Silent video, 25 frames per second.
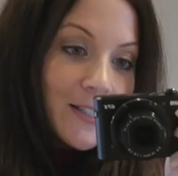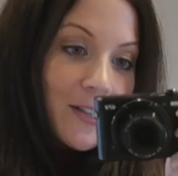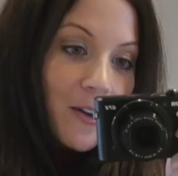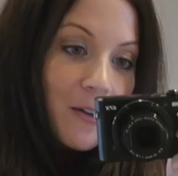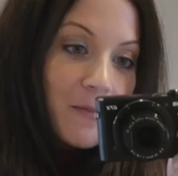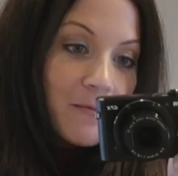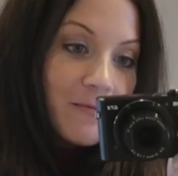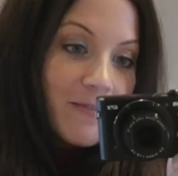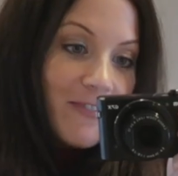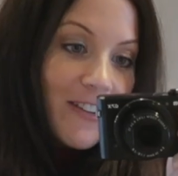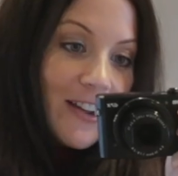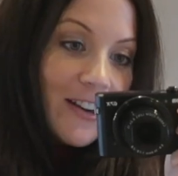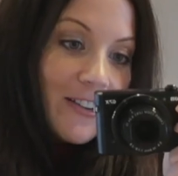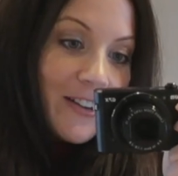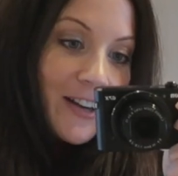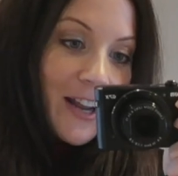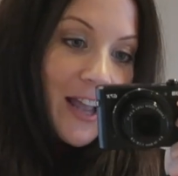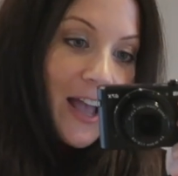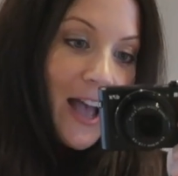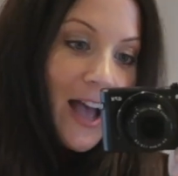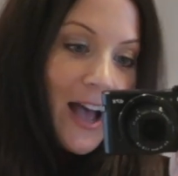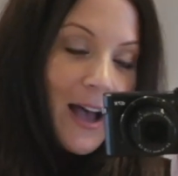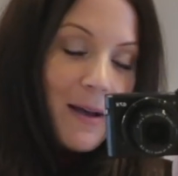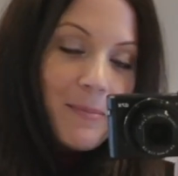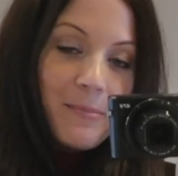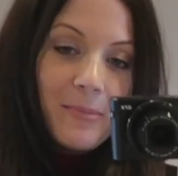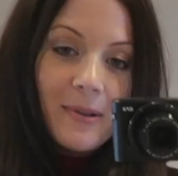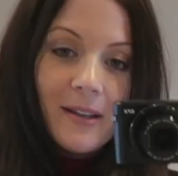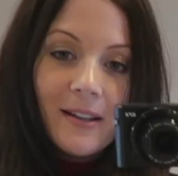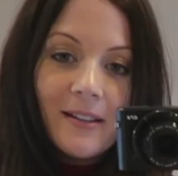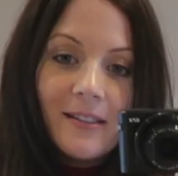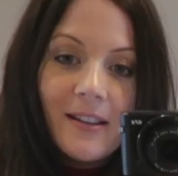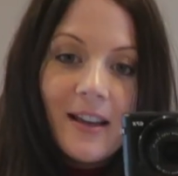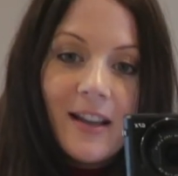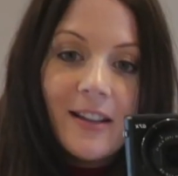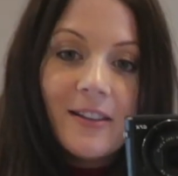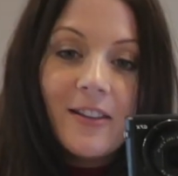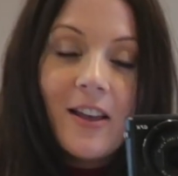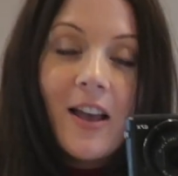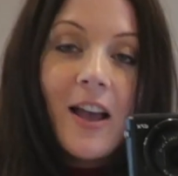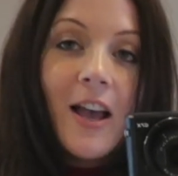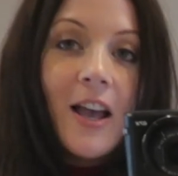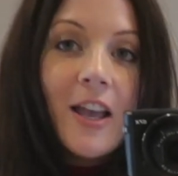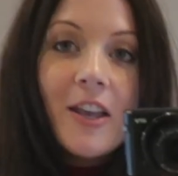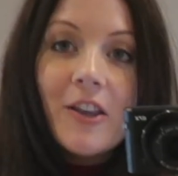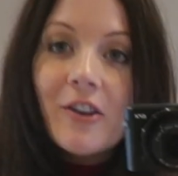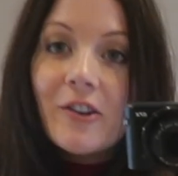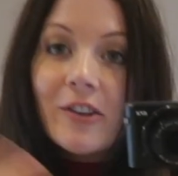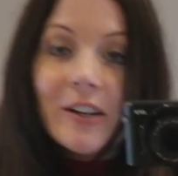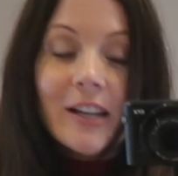So I'm very happy that
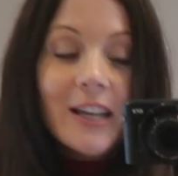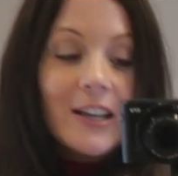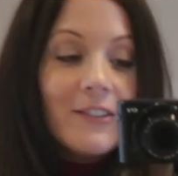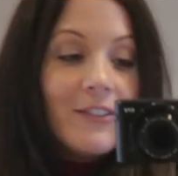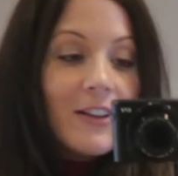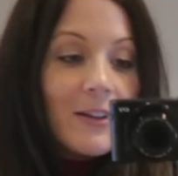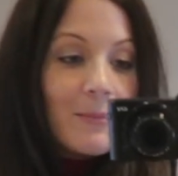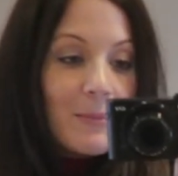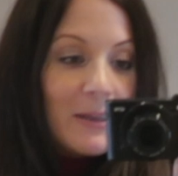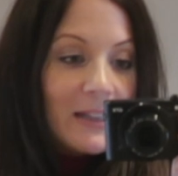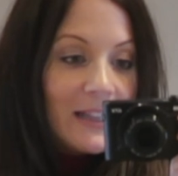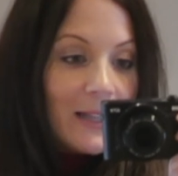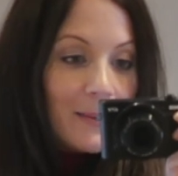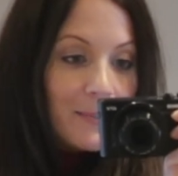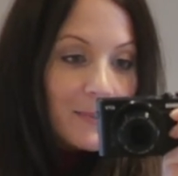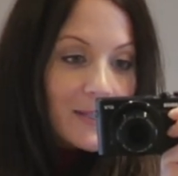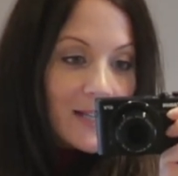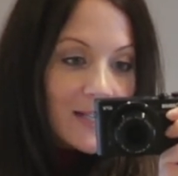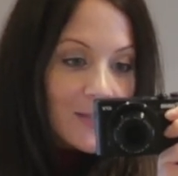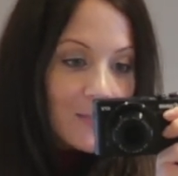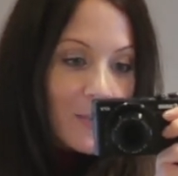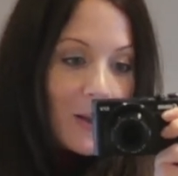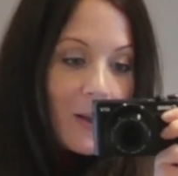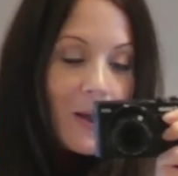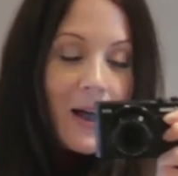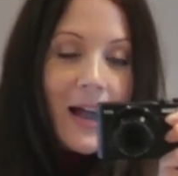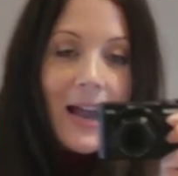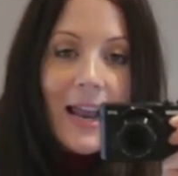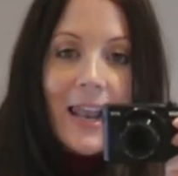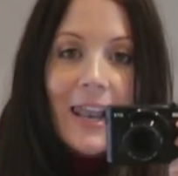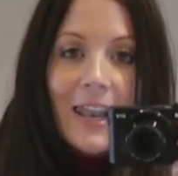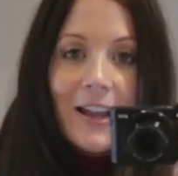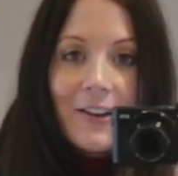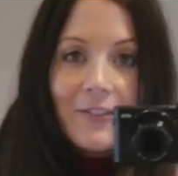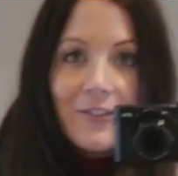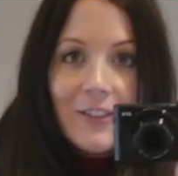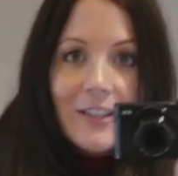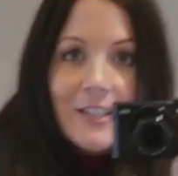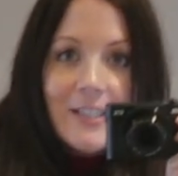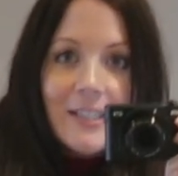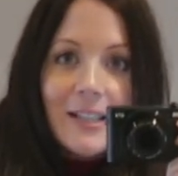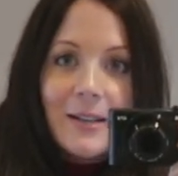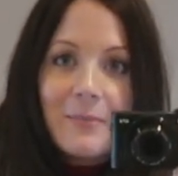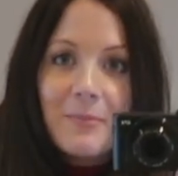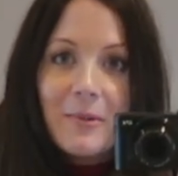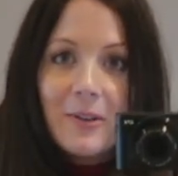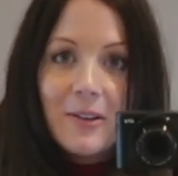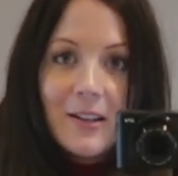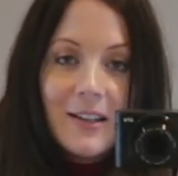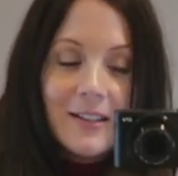you're giving me tips as well. I love this
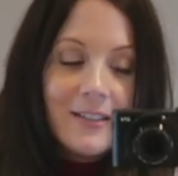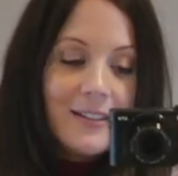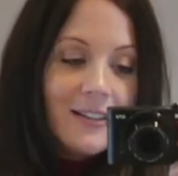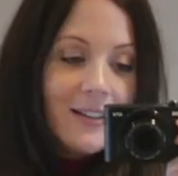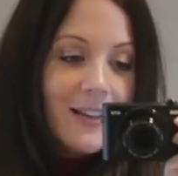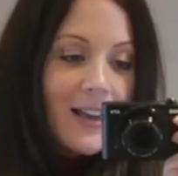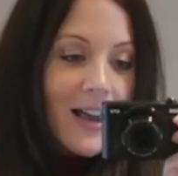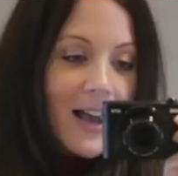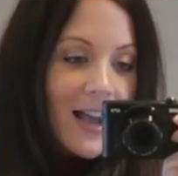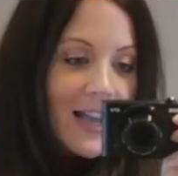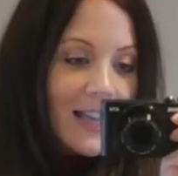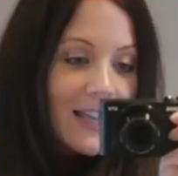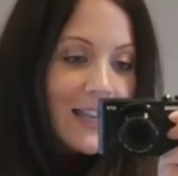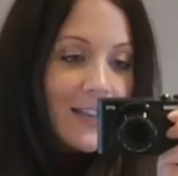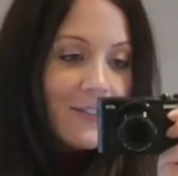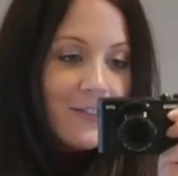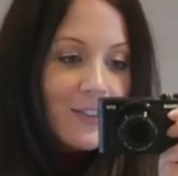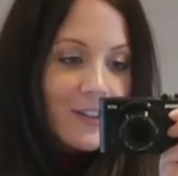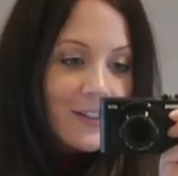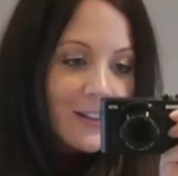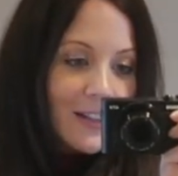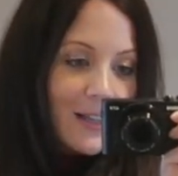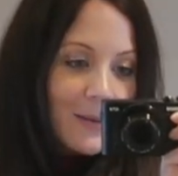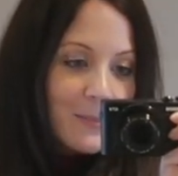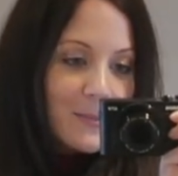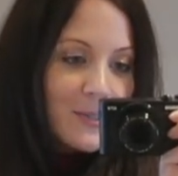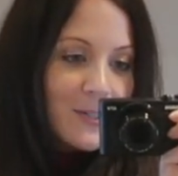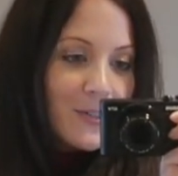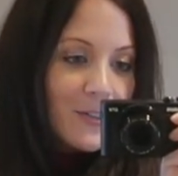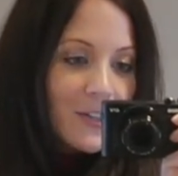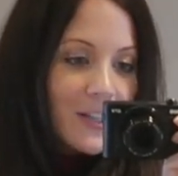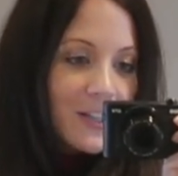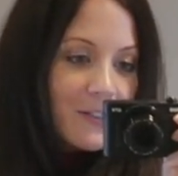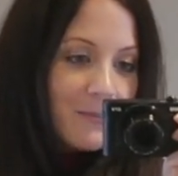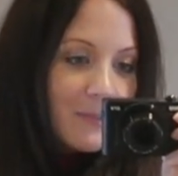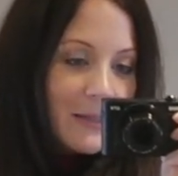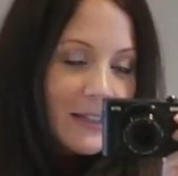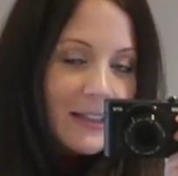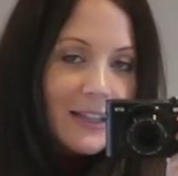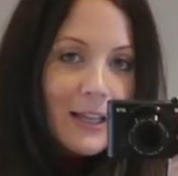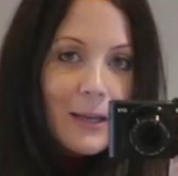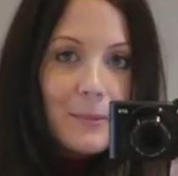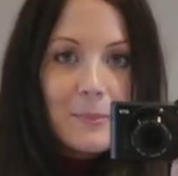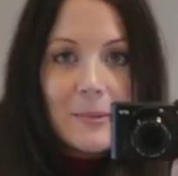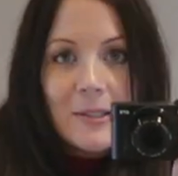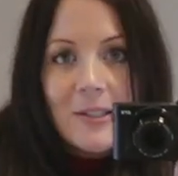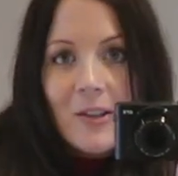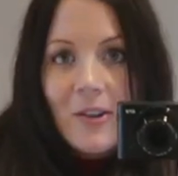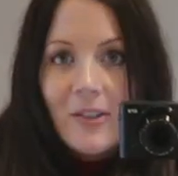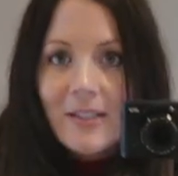community. I give you tips, you give me
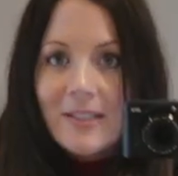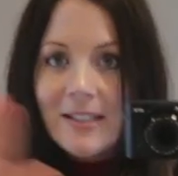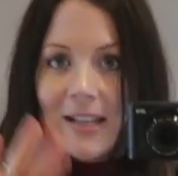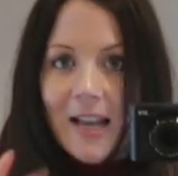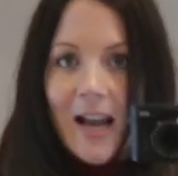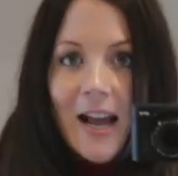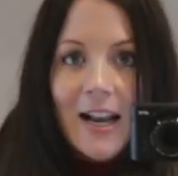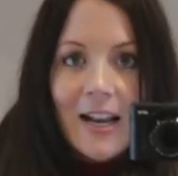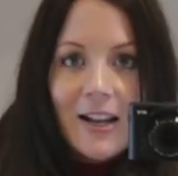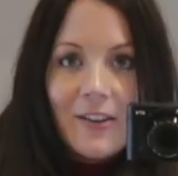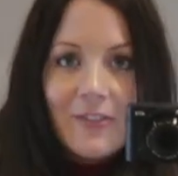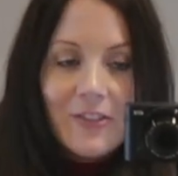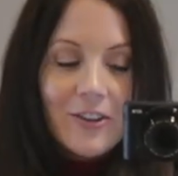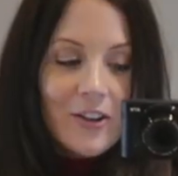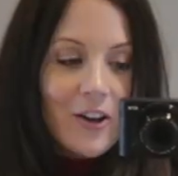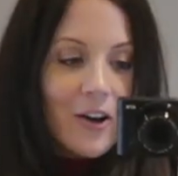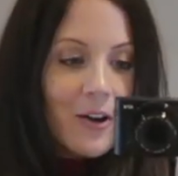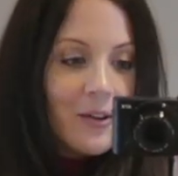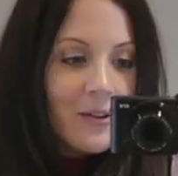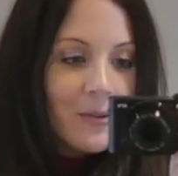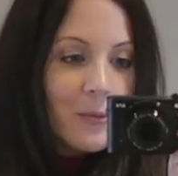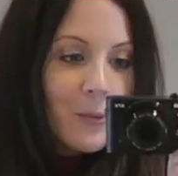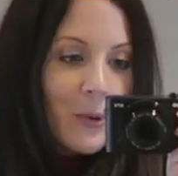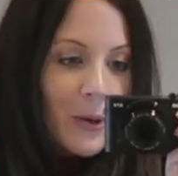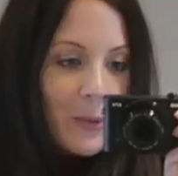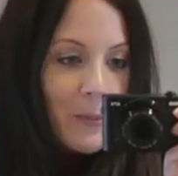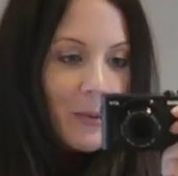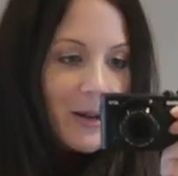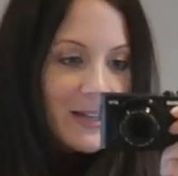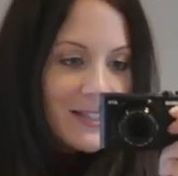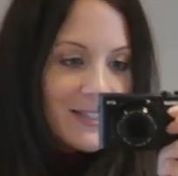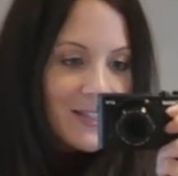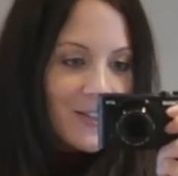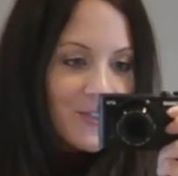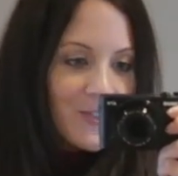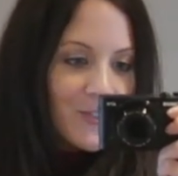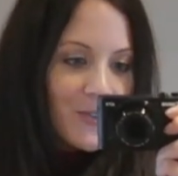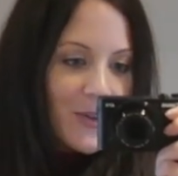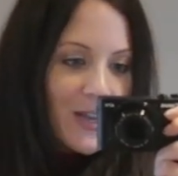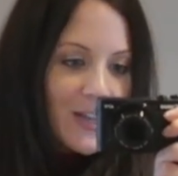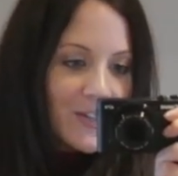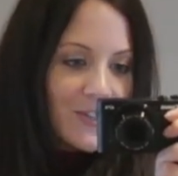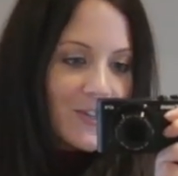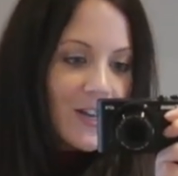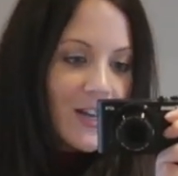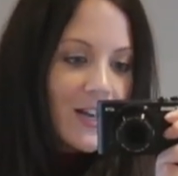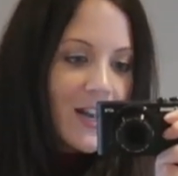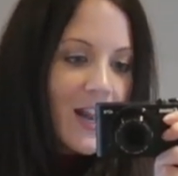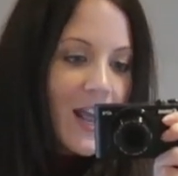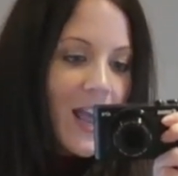tips. So it's kind of, you know, win-win
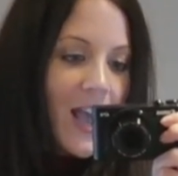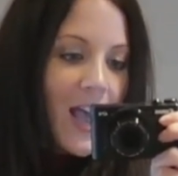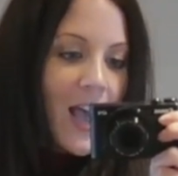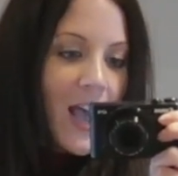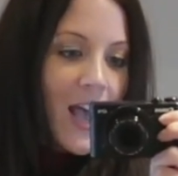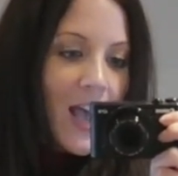situation.